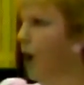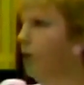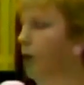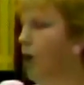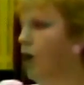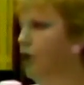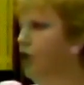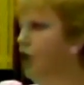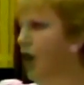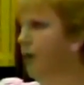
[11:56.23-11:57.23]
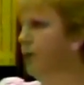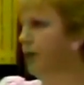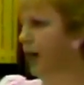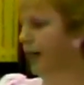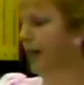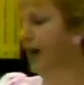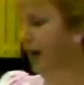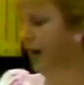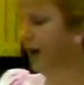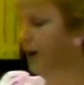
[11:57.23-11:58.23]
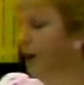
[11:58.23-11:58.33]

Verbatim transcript: oblong shaped like an egg.